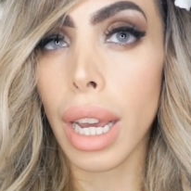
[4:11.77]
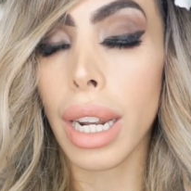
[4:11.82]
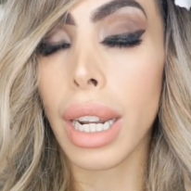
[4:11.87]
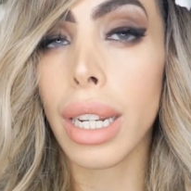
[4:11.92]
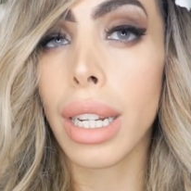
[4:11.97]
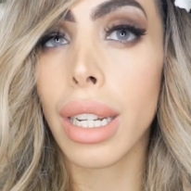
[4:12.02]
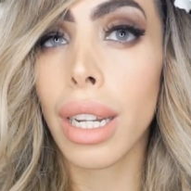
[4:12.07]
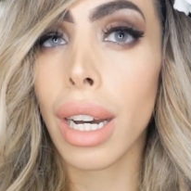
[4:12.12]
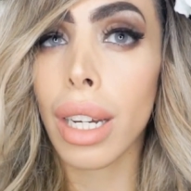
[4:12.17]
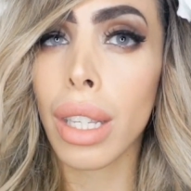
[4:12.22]
And
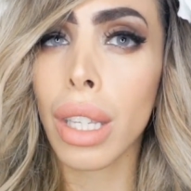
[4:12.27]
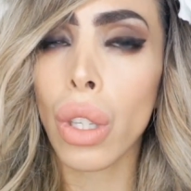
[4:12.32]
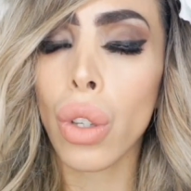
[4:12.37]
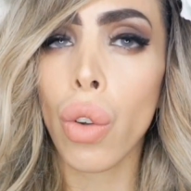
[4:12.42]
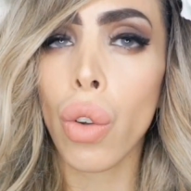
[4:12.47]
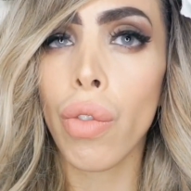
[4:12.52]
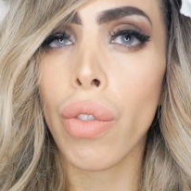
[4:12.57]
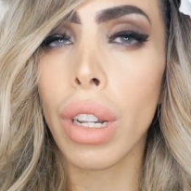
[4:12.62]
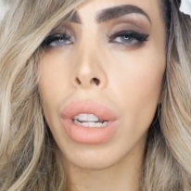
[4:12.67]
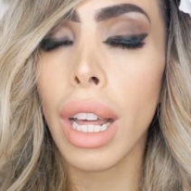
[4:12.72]
it does
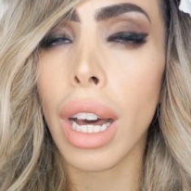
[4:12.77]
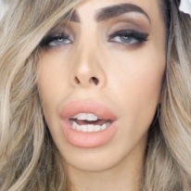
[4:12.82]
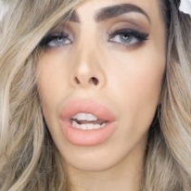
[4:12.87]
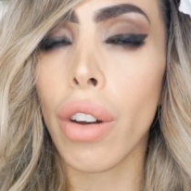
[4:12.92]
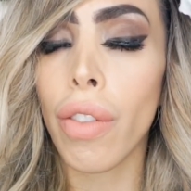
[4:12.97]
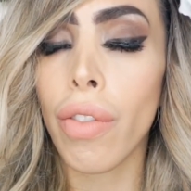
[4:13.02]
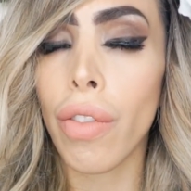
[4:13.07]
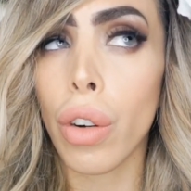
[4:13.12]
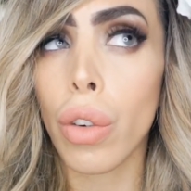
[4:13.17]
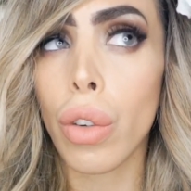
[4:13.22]
solve a lot
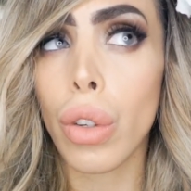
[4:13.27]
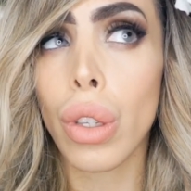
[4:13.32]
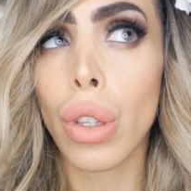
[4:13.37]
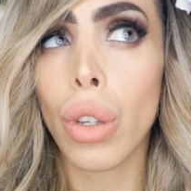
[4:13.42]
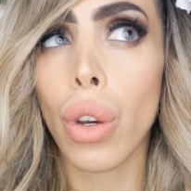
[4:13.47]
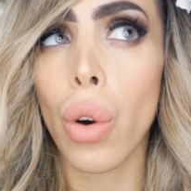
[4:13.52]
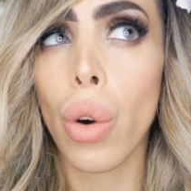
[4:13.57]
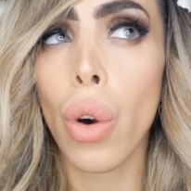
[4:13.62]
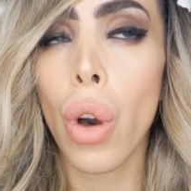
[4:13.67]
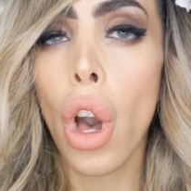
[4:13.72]
of
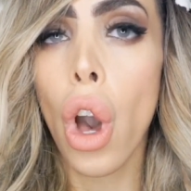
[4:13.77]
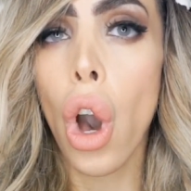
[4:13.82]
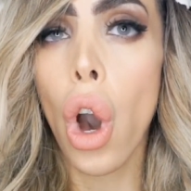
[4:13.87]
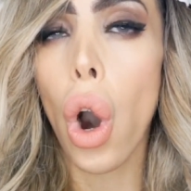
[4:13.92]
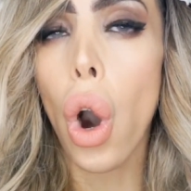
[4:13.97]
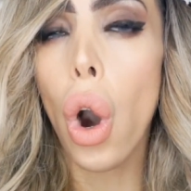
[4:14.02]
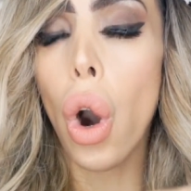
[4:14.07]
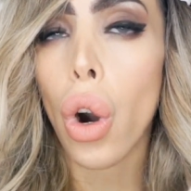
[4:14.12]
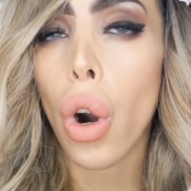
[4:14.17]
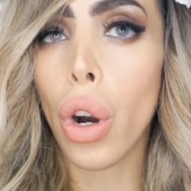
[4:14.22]
also
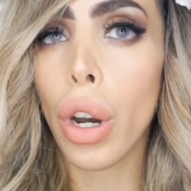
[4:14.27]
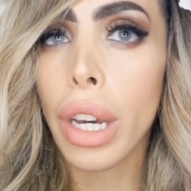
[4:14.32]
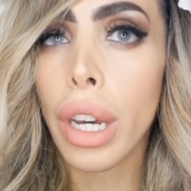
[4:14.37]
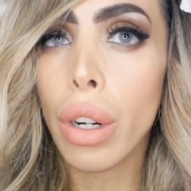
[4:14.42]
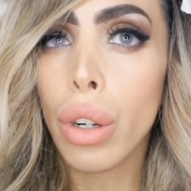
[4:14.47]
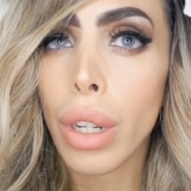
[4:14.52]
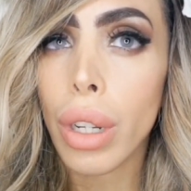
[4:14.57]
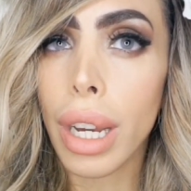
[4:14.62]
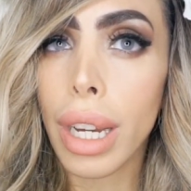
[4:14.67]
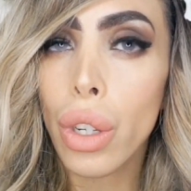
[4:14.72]

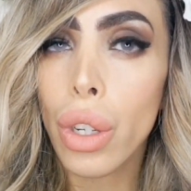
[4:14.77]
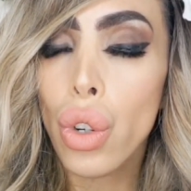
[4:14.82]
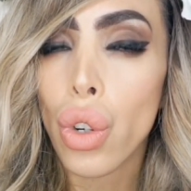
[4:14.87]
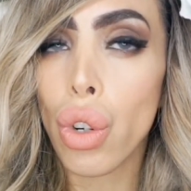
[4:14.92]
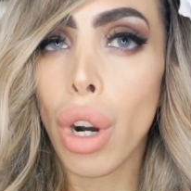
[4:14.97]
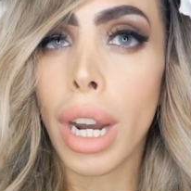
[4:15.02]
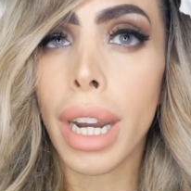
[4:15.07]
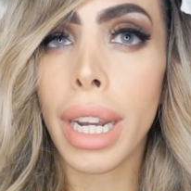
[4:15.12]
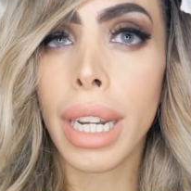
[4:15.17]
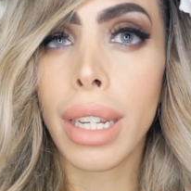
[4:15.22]
oil and
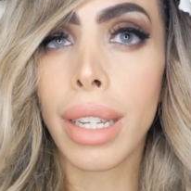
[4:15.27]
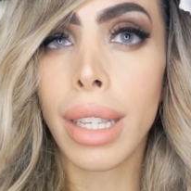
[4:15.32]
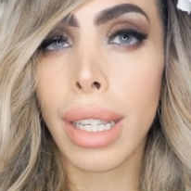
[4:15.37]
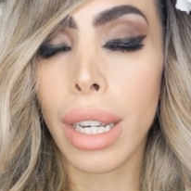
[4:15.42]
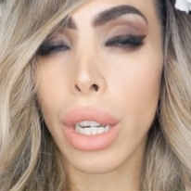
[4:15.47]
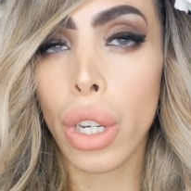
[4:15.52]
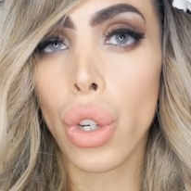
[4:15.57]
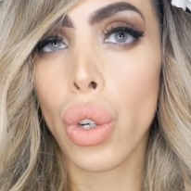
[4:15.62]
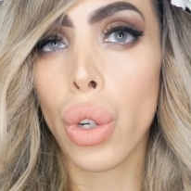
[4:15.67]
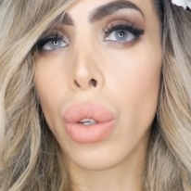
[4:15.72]
dryness
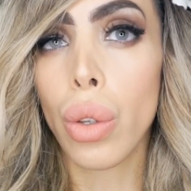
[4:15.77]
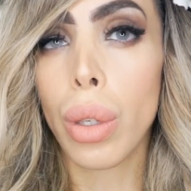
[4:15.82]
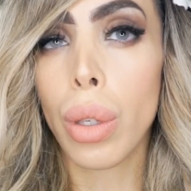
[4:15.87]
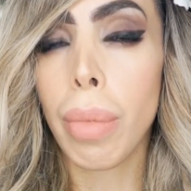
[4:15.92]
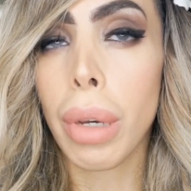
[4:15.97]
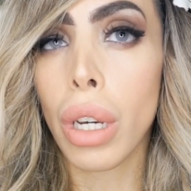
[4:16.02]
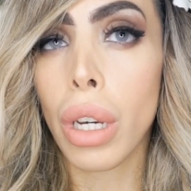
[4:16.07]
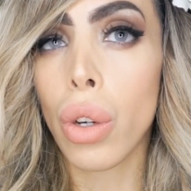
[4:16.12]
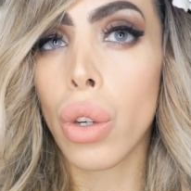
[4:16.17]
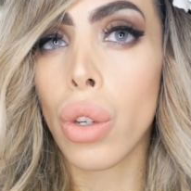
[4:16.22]
issues
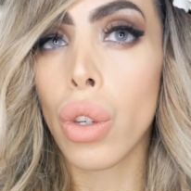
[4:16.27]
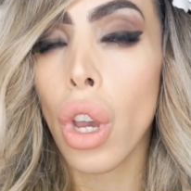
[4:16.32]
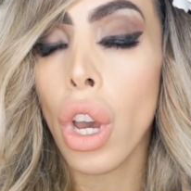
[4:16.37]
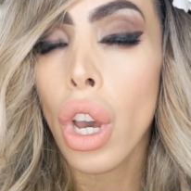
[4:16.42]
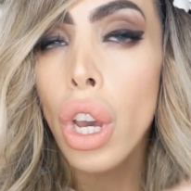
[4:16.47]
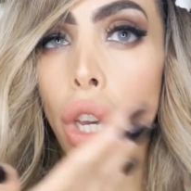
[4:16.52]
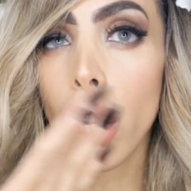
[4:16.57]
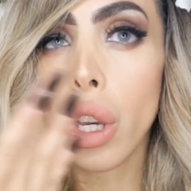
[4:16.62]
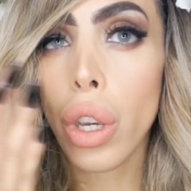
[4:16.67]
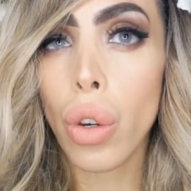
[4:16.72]
because
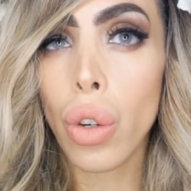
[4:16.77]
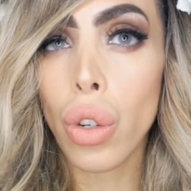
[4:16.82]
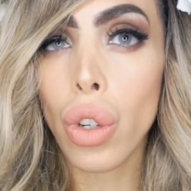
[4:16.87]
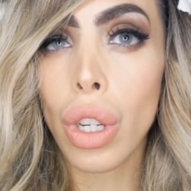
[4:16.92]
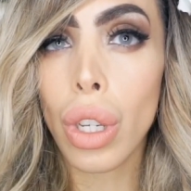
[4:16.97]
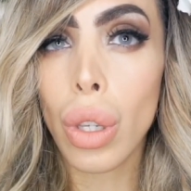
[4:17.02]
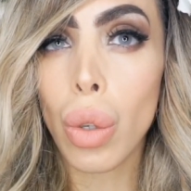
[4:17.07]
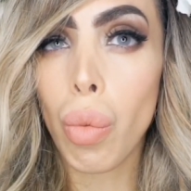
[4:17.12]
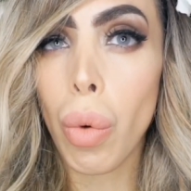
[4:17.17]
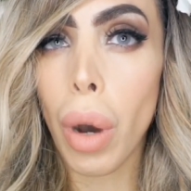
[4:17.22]
you're
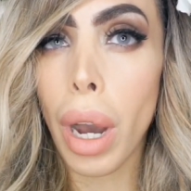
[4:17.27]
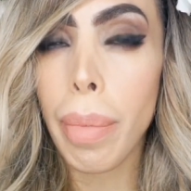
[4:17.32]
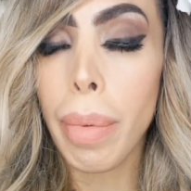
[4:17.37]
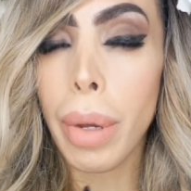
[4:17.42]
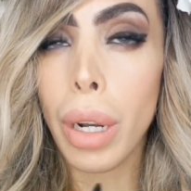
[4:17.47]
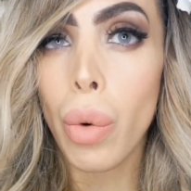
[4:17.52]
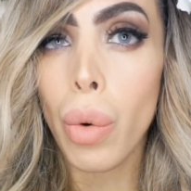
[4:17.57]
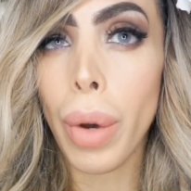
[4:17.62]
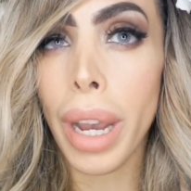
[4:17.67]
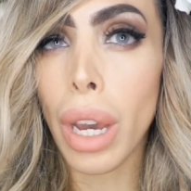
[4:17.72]
just
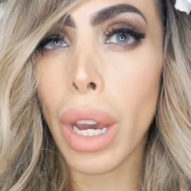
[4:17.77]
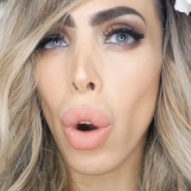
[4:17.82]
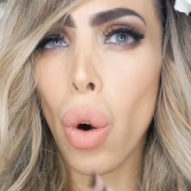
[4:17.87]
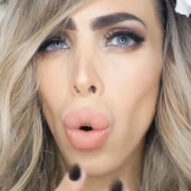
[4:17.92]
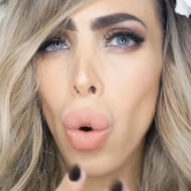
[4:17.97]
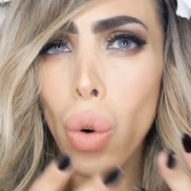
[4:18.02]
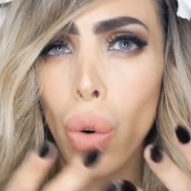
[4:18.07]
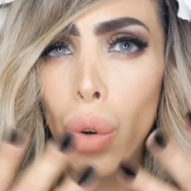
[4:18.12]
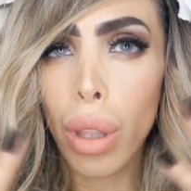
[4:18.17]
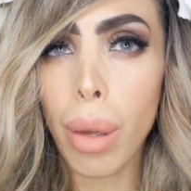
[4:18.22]
wiping away
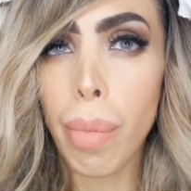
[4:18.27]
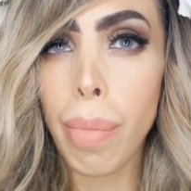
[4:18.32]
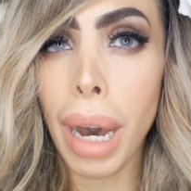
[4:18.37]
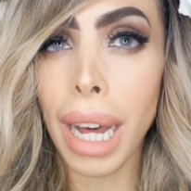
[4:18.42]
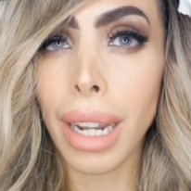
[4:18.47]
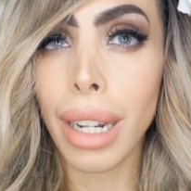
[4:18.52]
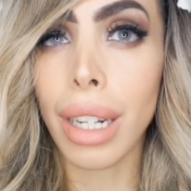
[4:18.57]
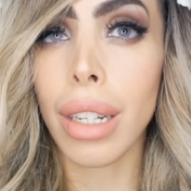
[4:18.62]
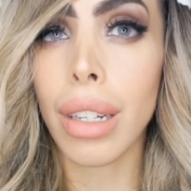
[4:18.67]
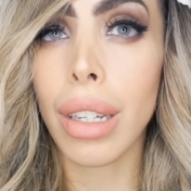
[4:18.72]
all the
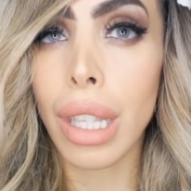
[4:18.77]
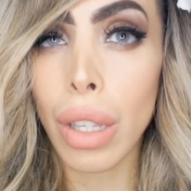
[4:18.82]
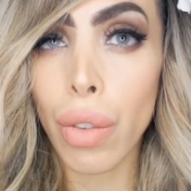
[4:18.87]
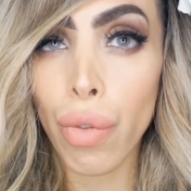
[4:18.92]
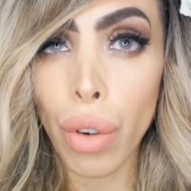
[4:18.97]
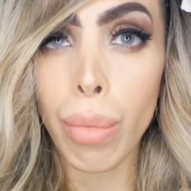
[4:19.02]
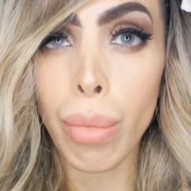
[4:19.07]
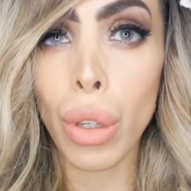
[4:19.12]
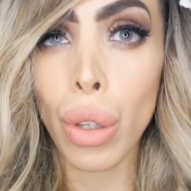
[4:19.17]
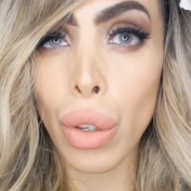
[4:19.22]
badness
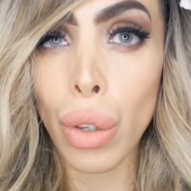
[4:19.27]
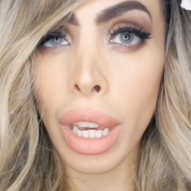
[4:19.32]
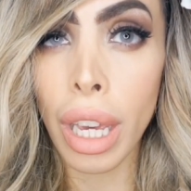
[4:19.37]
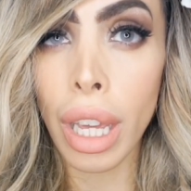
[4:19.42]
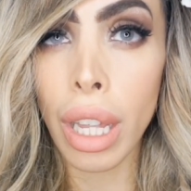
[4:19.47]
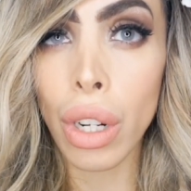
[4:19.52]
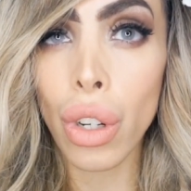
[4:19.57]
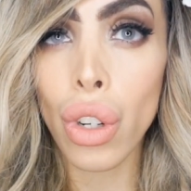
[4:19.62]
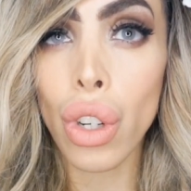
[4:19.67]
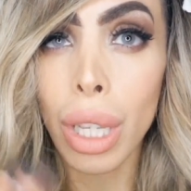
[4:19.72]
from your
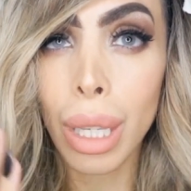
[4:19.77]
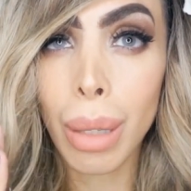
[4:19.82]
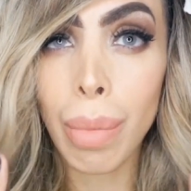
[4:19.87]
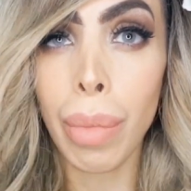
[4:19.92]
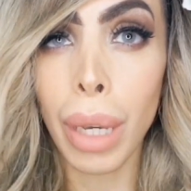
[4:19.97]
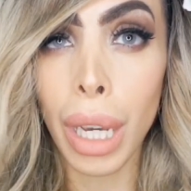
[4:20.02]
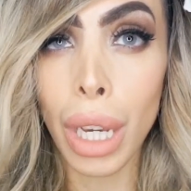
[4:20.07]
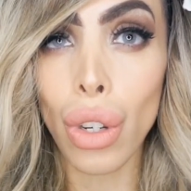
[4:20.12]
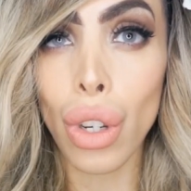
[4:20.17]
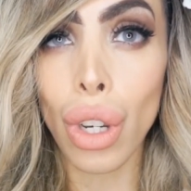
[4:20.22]
skin.
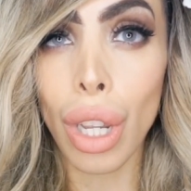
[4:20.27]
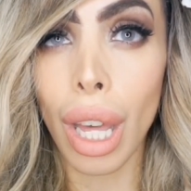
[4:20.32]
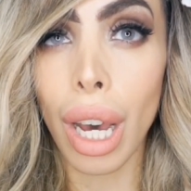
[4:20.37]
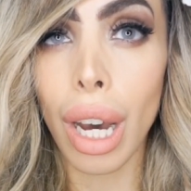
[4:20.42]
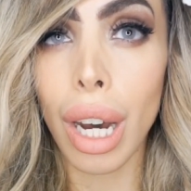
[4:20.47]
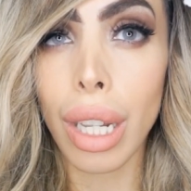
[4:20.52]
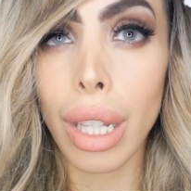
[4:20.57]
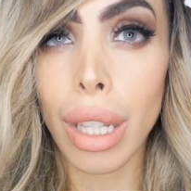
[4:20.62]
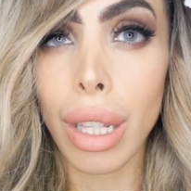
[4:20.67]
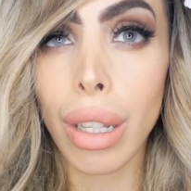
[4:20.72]
Just picture
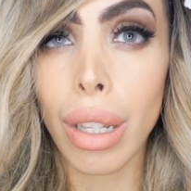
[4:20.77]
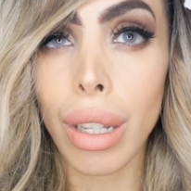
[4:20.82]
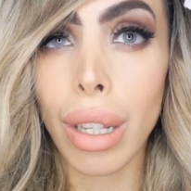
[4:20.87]
that.